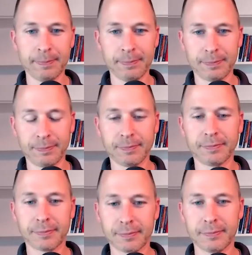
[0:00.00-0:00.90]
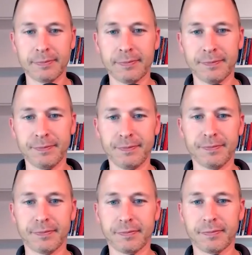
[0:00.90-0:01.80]

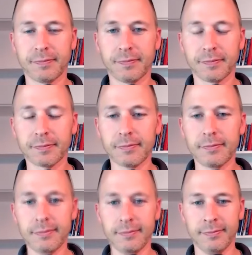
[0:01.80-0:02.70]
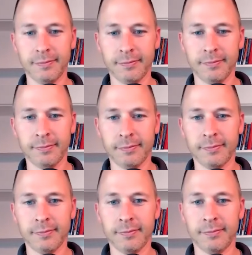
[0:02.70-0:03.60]
This person isn't speaking.